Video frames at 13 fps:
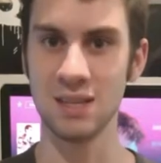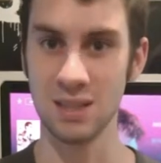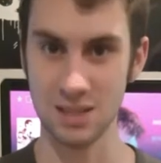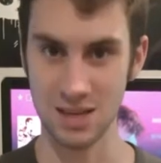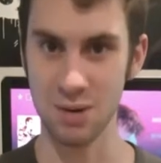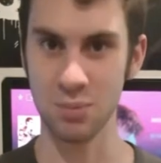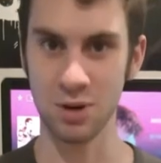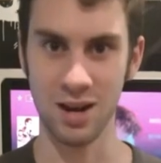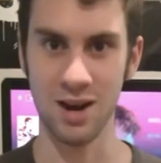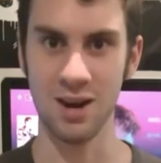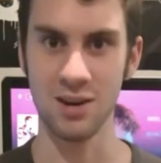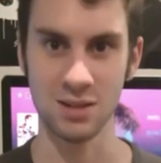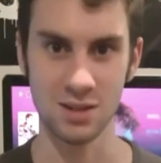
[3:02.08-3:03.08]
the Deborah
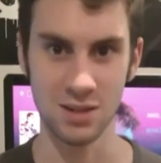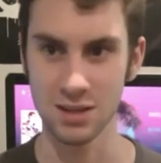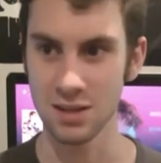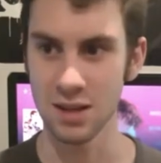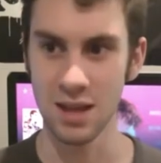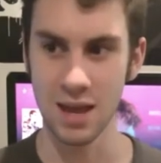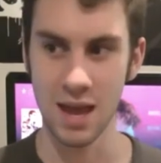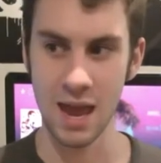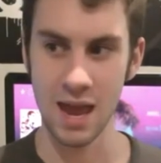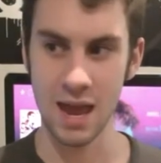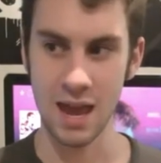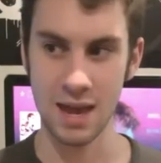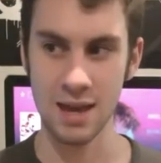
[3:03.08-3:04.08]
character.
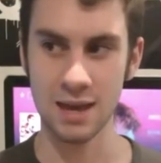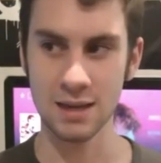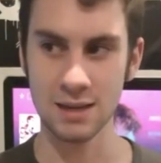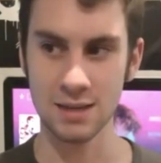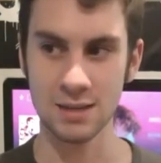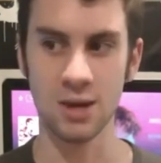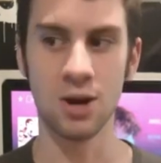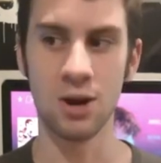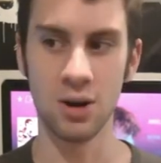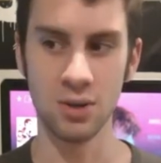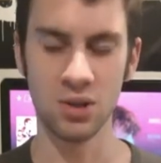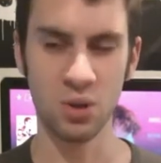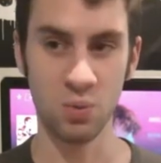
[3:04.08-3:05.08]
And
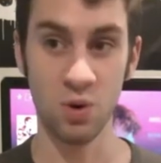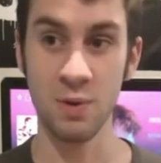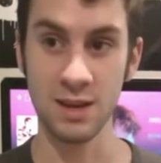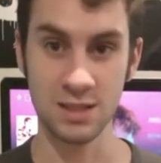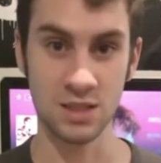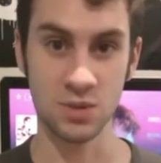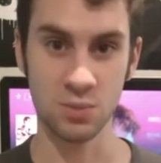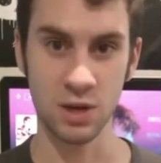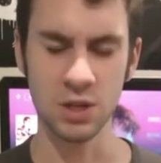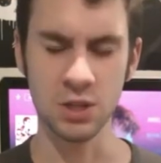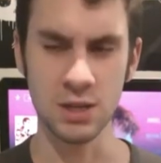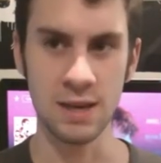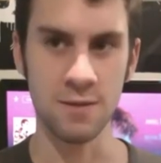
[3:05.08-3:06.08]
although the romance is
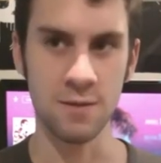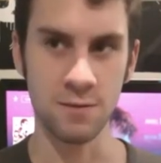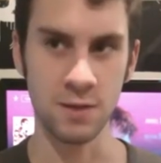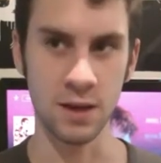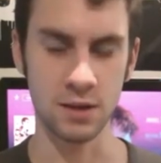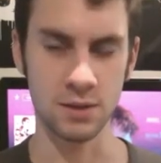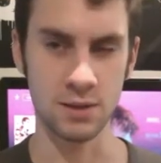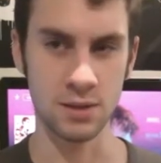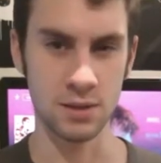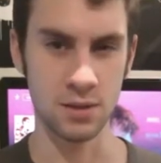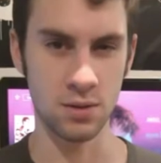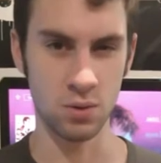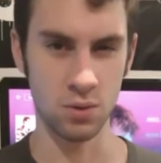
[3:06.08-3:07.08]
rushed, it felt
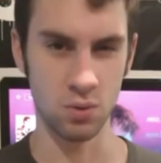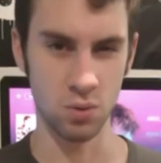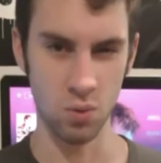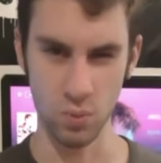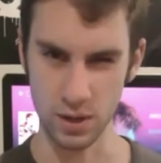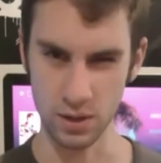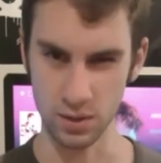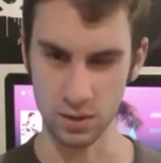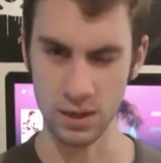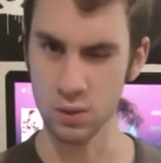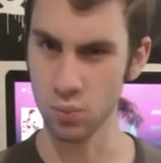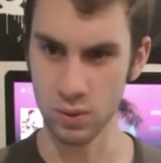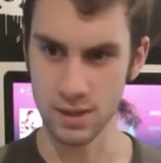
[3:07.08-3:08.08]
real.
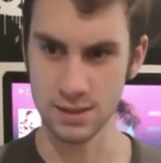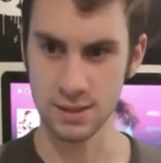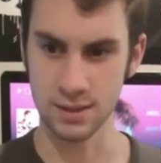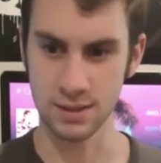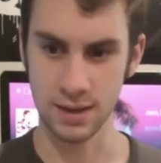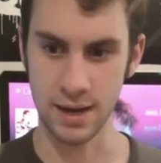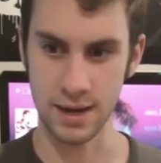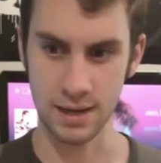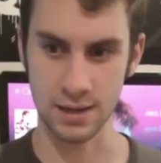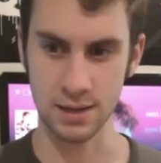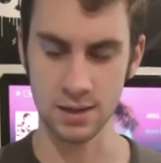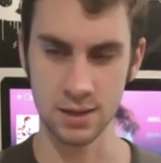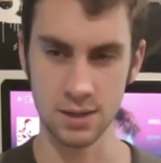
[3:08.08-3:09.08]
It wasn't
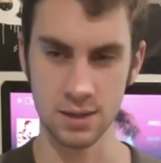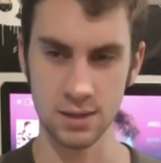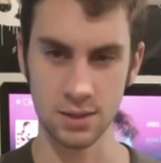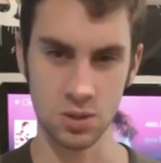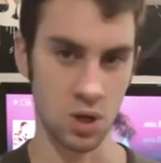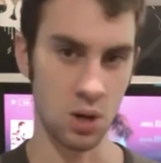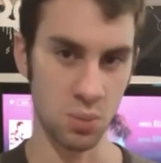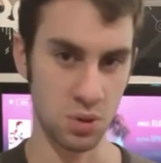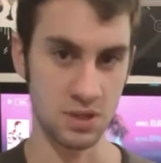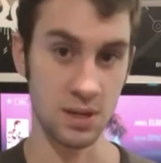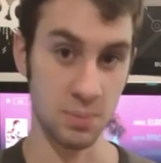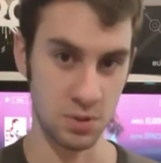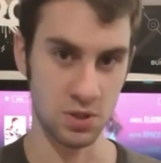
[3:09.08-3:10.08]
like Star Wars
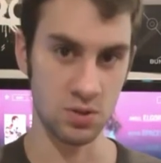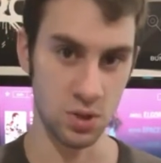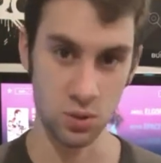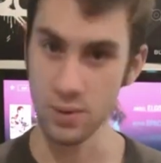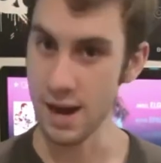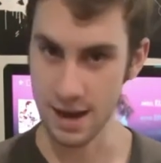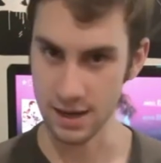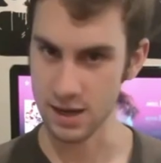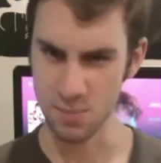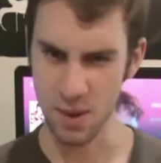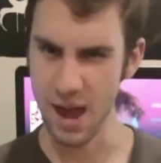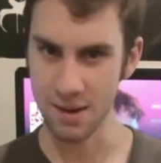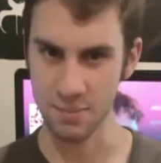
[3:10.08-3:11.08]
Episode II Anakin
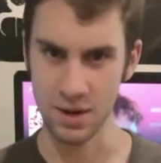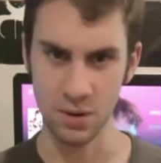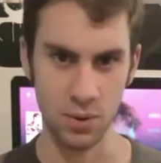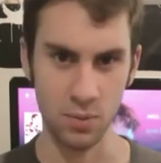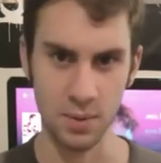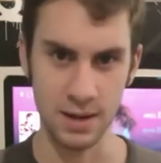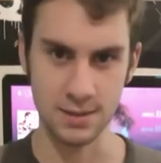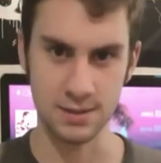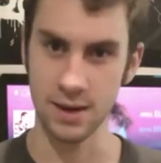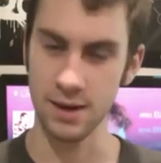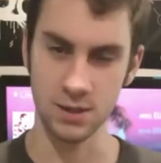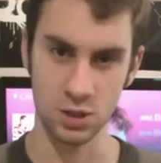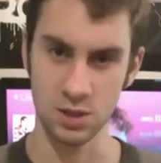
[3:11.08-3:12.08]
Padme romance
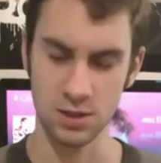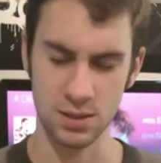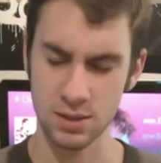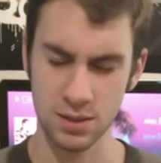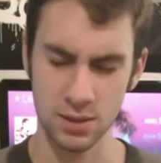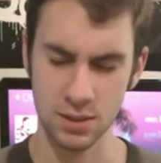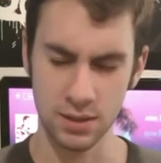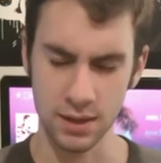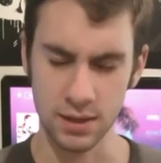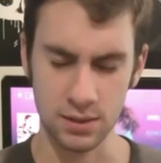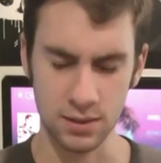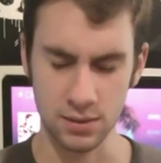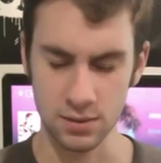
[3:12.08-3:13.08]
that is just
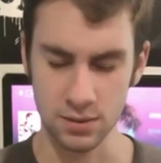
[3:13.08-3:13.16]
like,